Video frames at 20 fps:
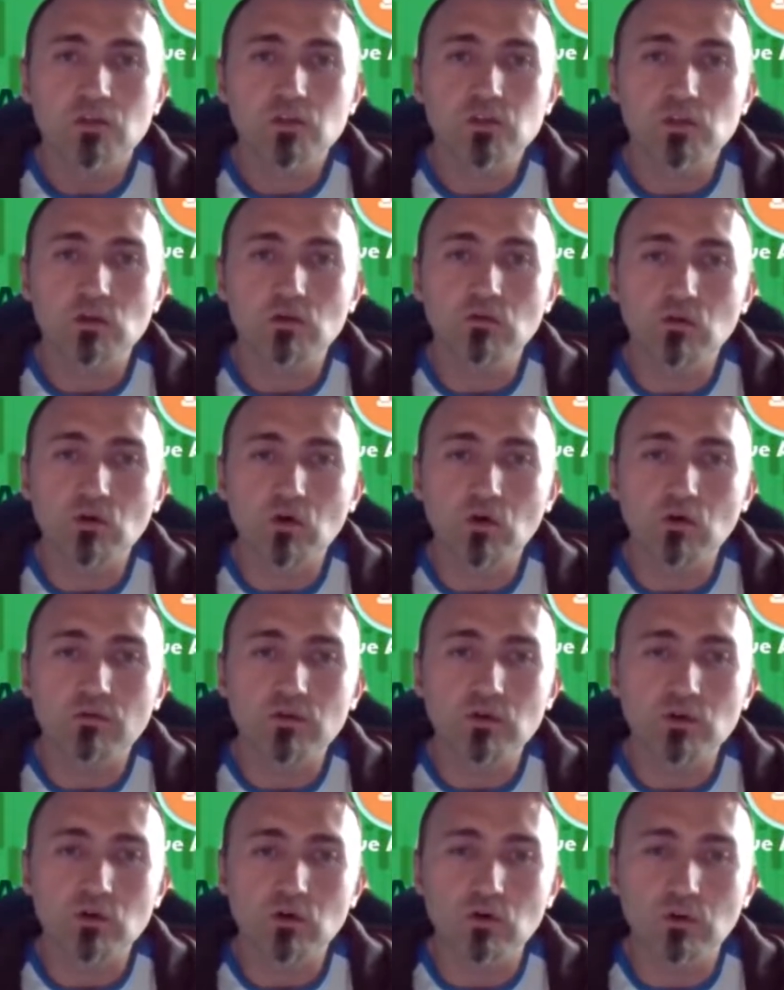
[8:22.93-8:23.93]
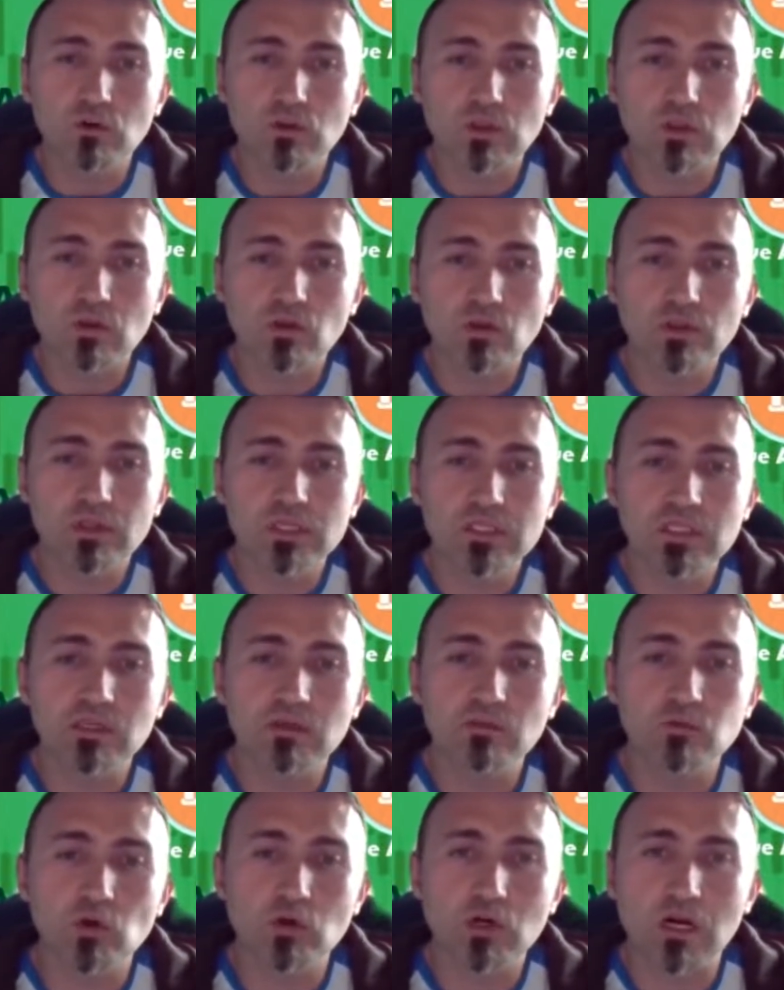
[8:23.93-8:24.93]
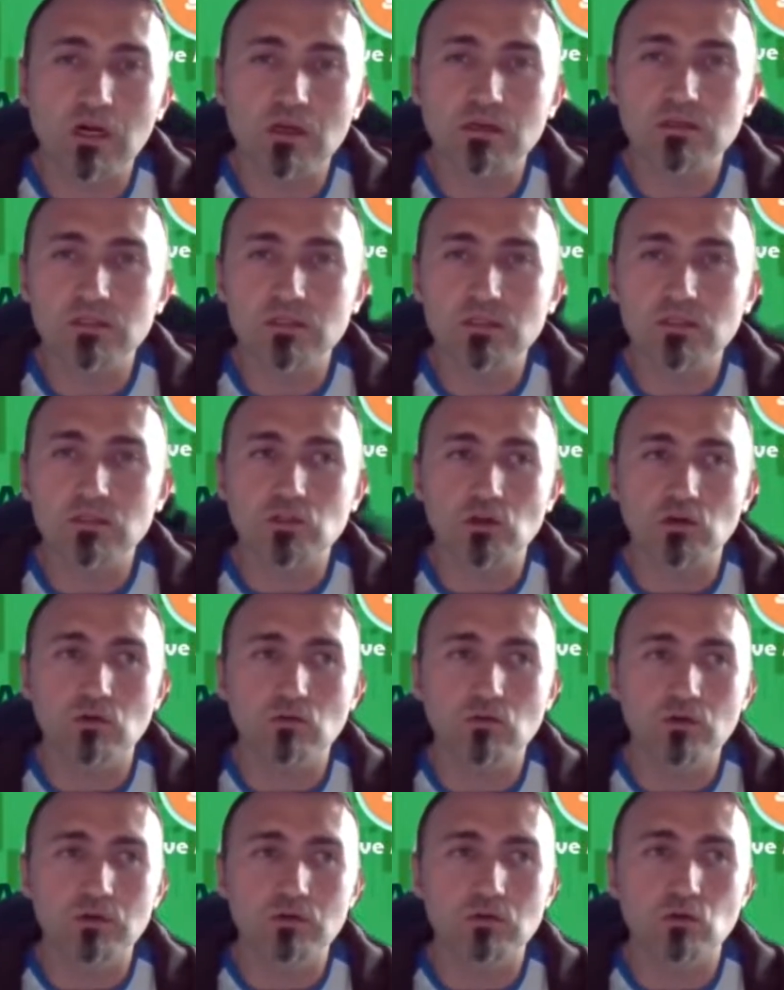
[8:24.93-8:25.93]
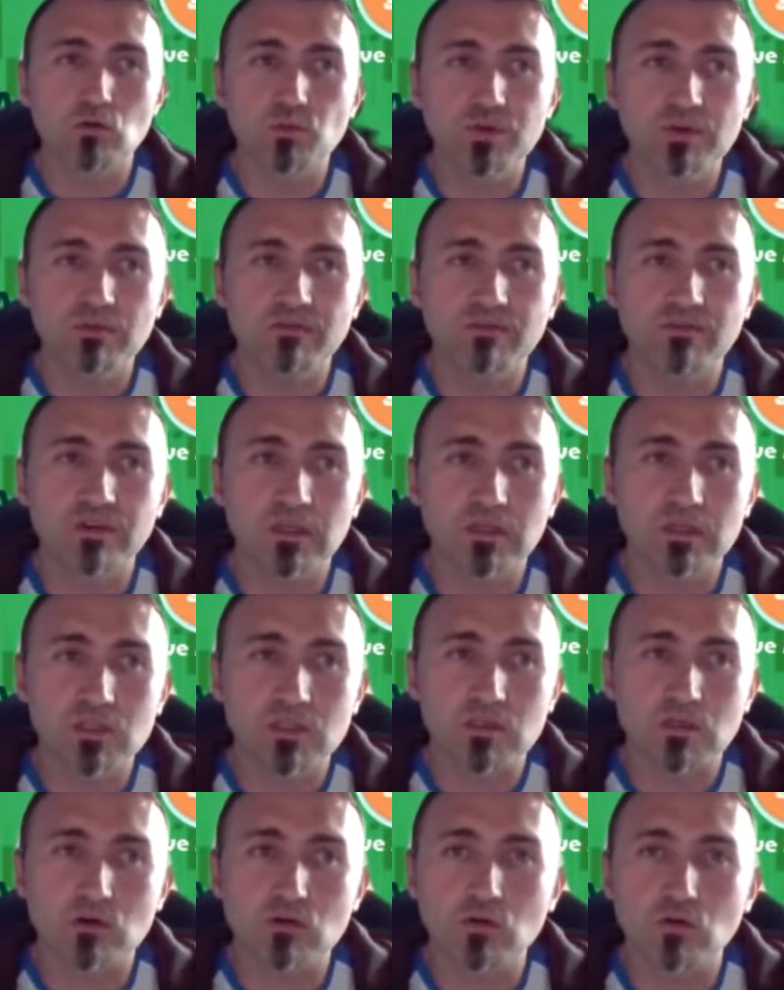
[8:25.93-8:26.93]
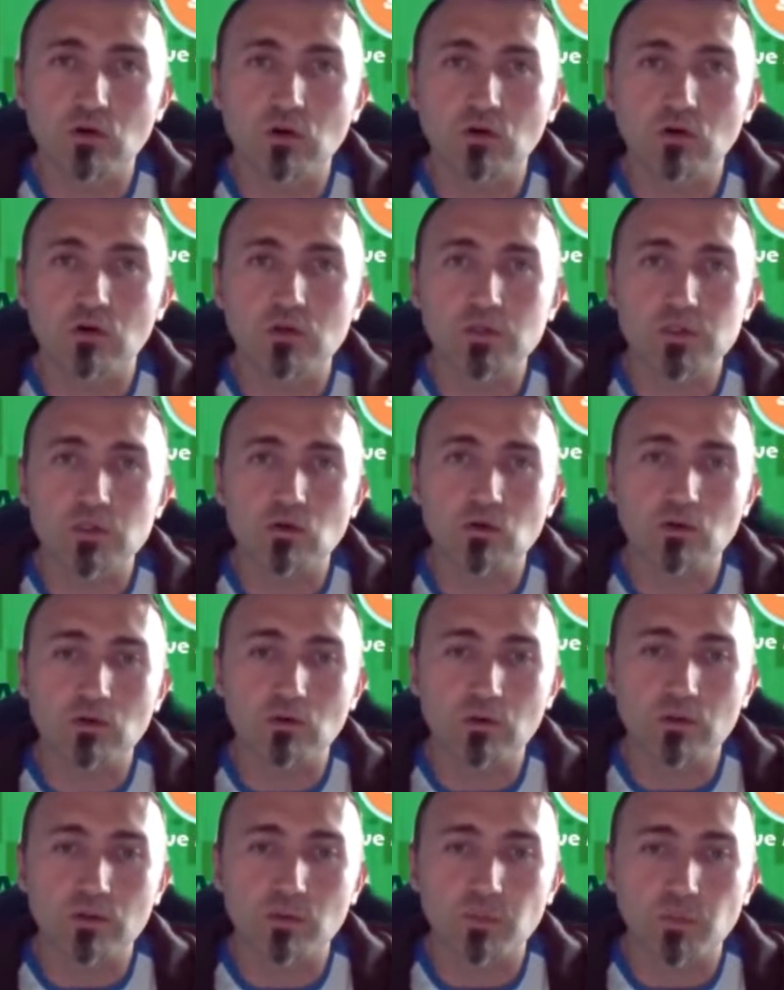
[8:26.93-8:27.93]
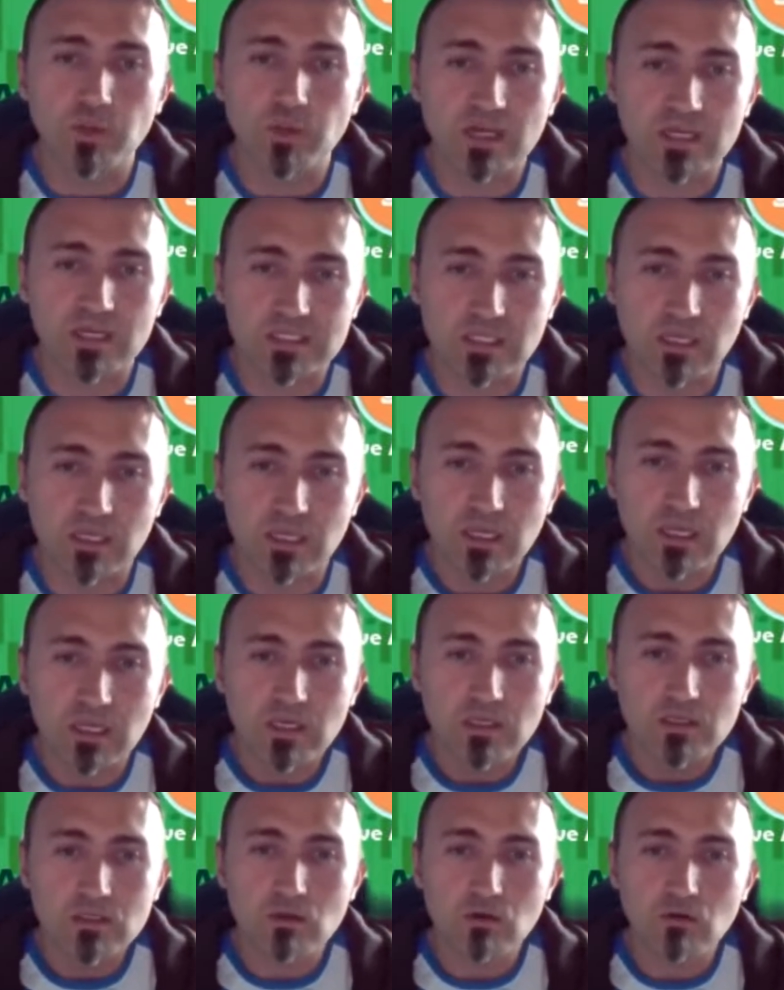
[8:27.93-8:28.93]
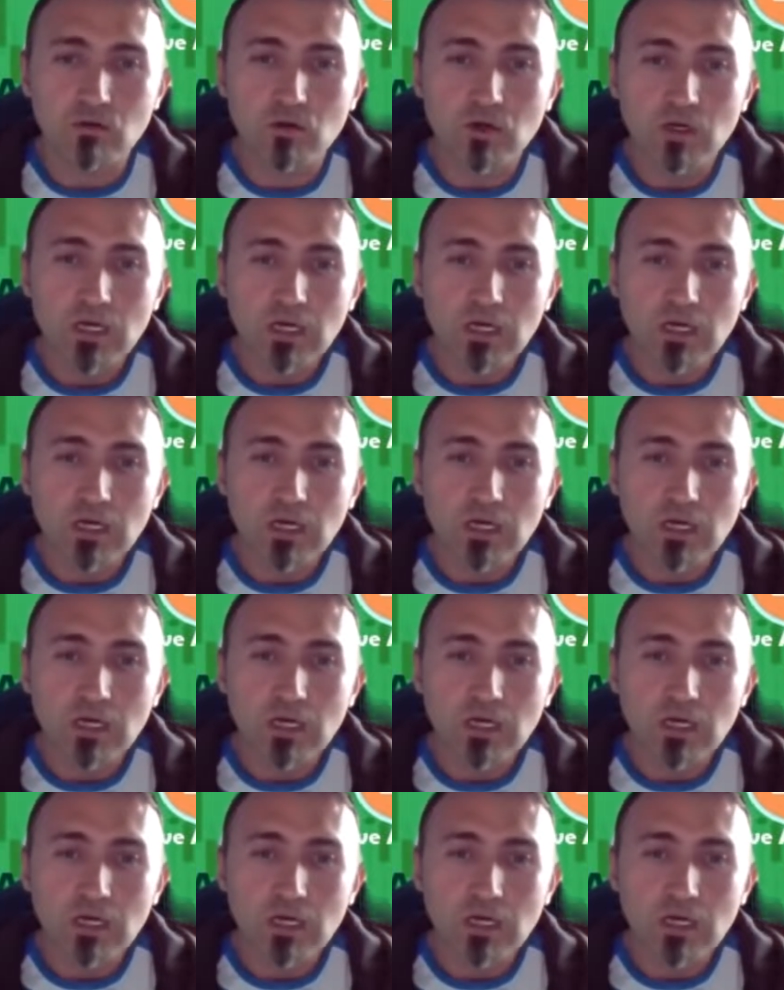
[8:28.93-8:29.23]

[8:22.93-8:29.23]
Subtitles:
So overall, these cryptocurrencies show it to be very strong also on the past. So